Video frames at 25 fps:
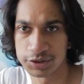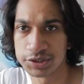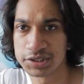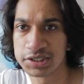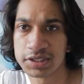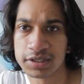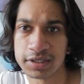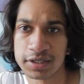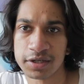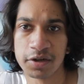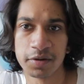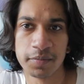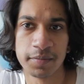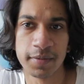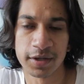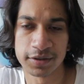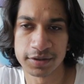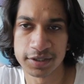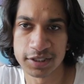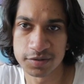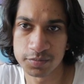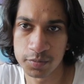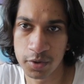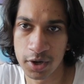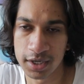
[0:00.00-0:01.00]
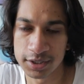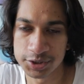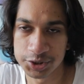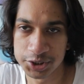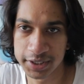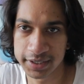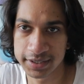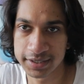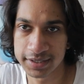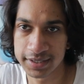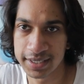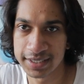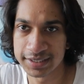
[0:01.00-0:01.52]
So just a little about this
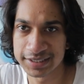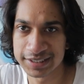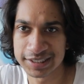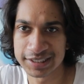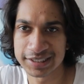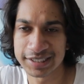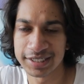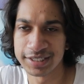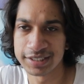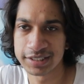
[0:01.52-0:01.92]
project. As I said,